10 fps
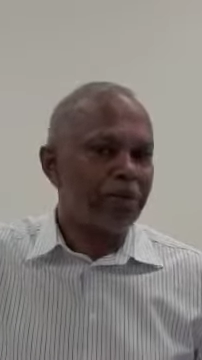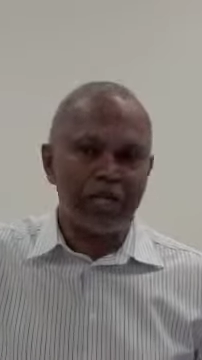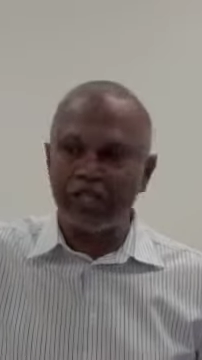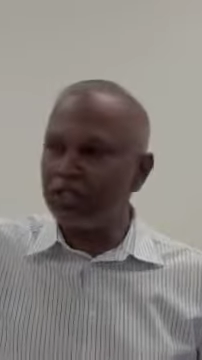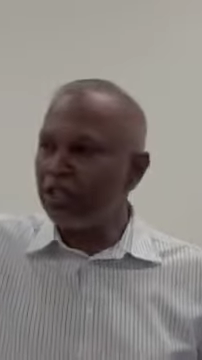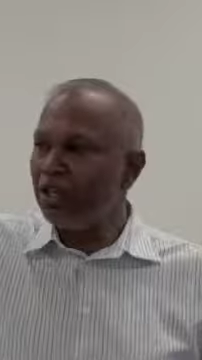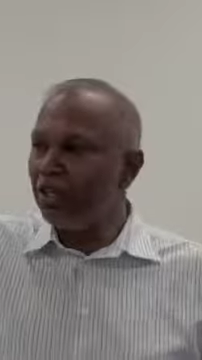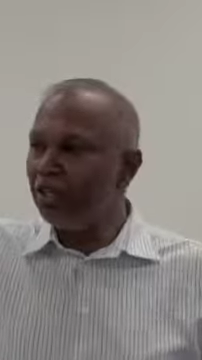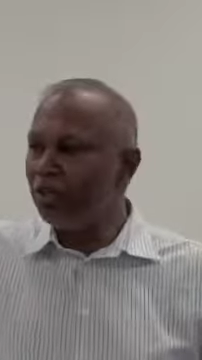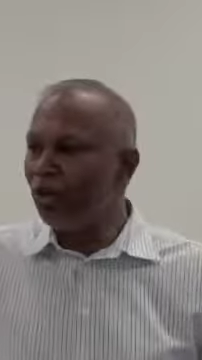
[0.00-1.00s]
Because
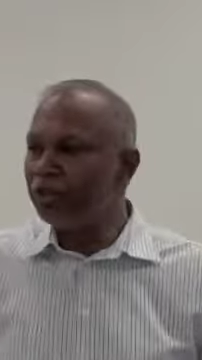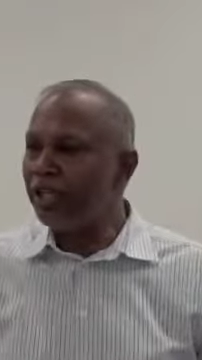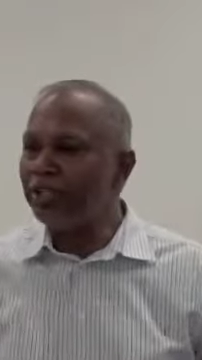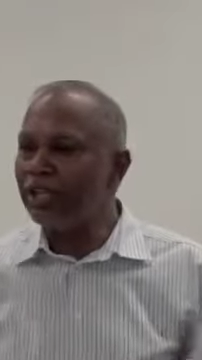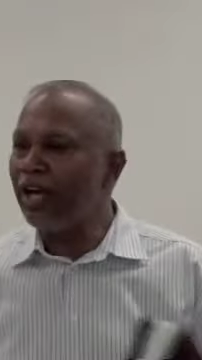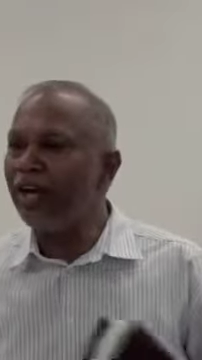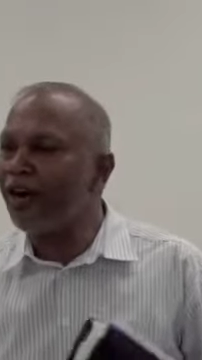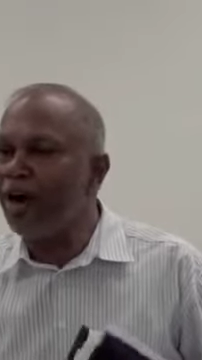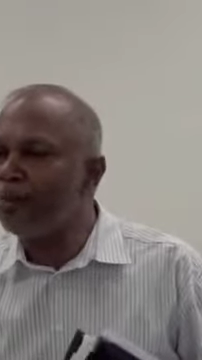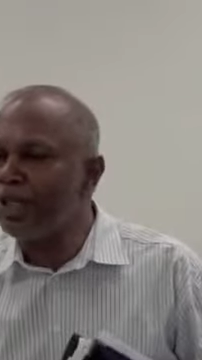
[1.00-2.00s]
don't think that
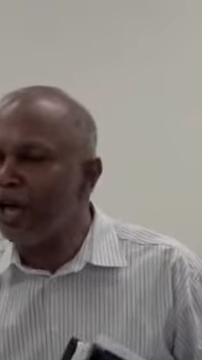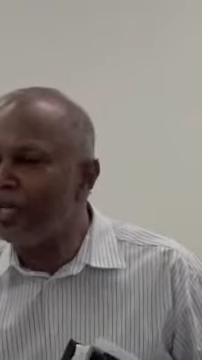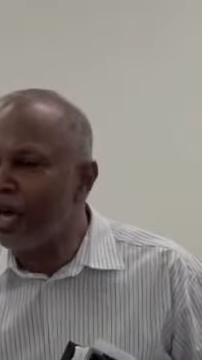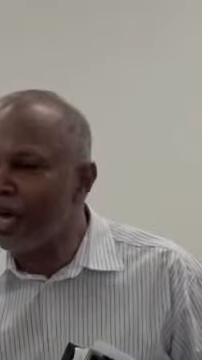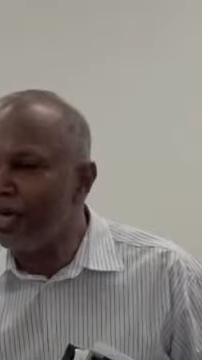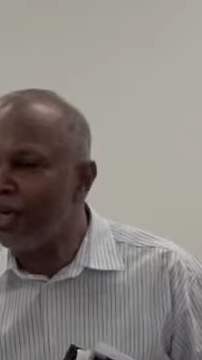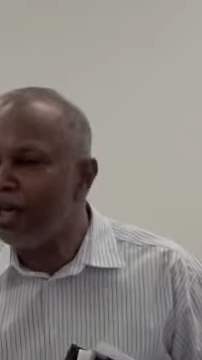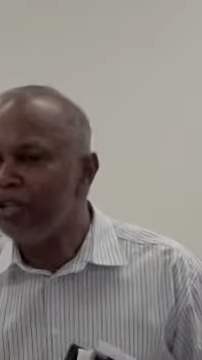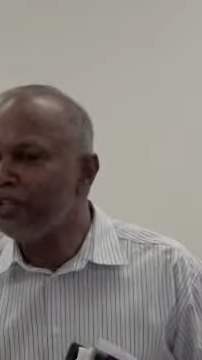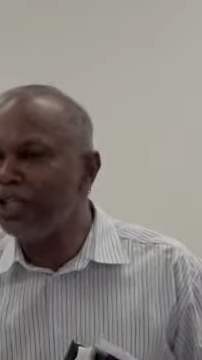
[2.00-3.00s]
haram and
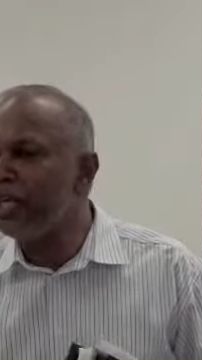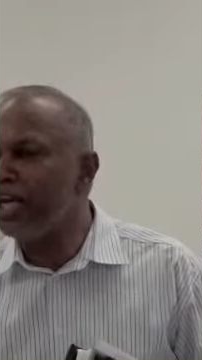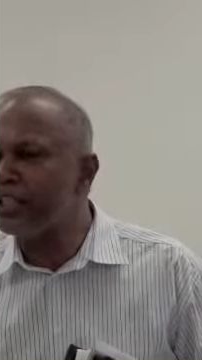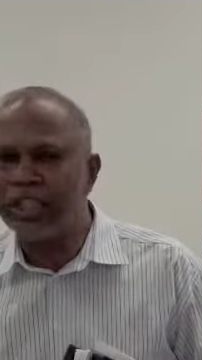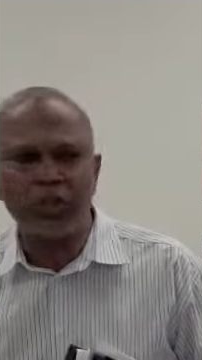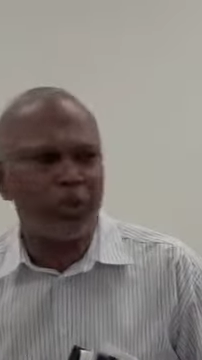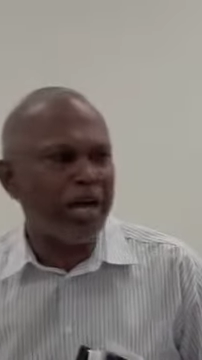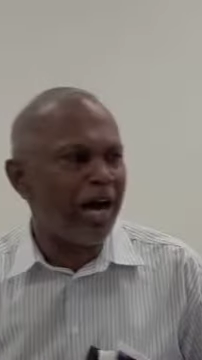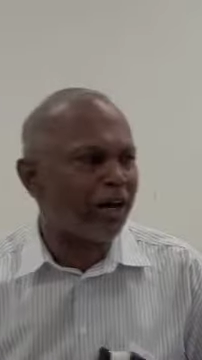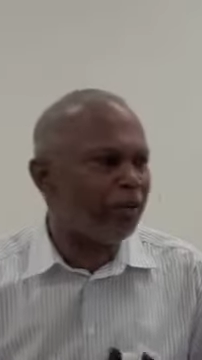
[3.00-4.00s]
halal didn't exist
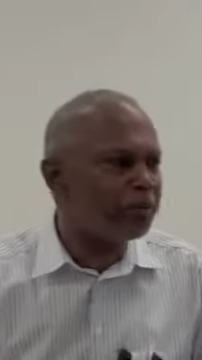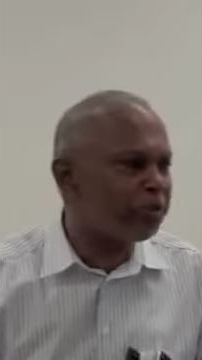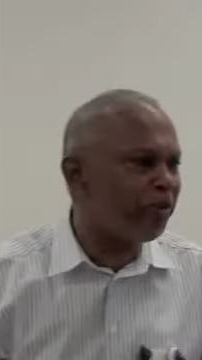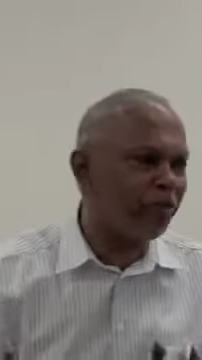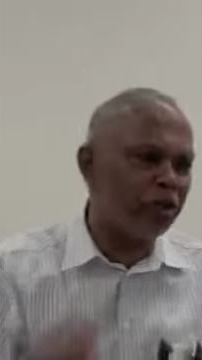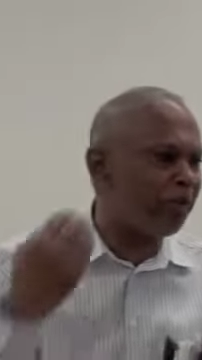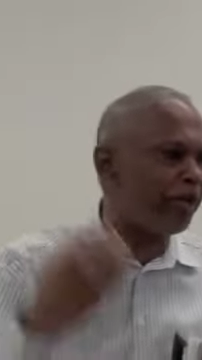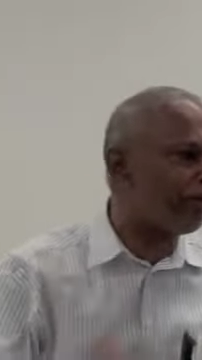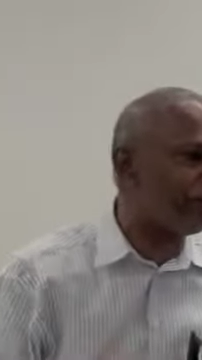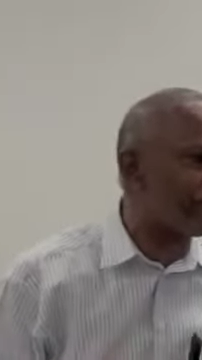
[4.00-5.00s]
with the Arabs before the
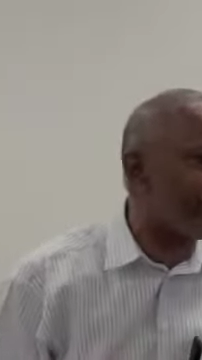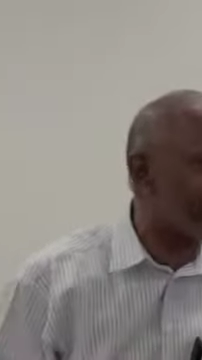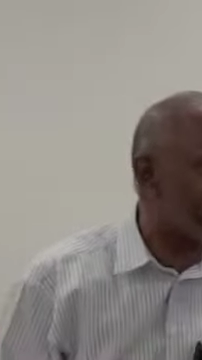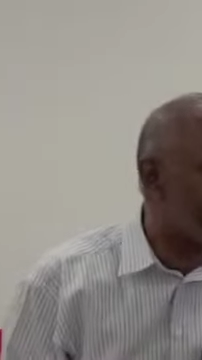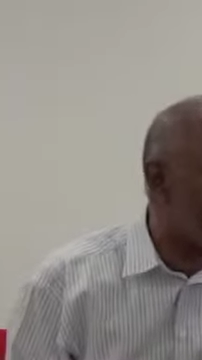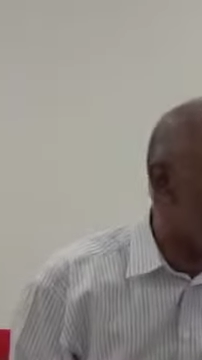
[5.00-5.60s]
beloved Prophet.